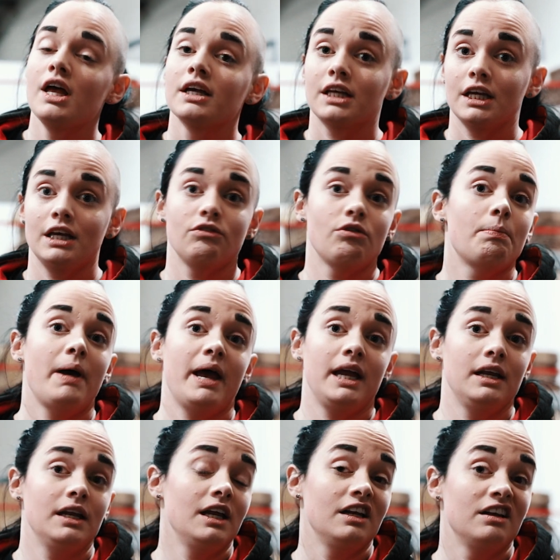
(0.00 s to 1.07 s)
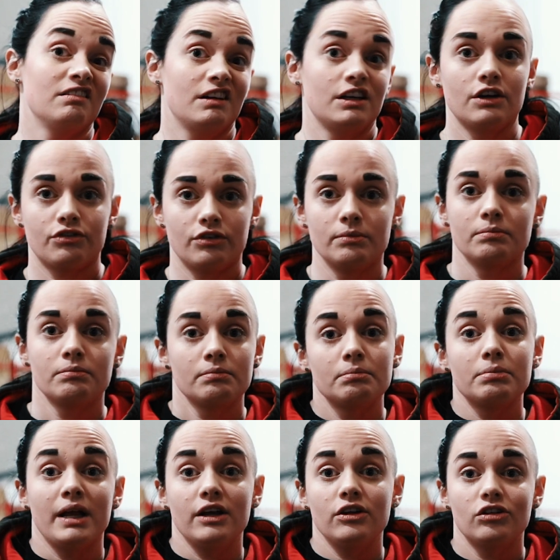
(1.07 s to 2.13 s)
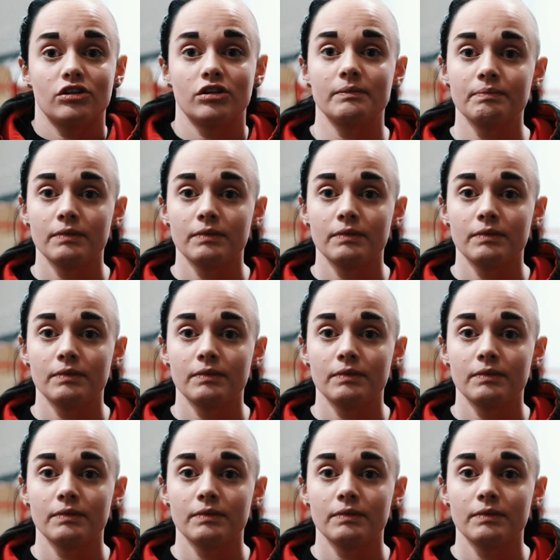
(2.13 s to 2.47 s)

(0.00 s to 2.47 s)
can give you pain in a different place.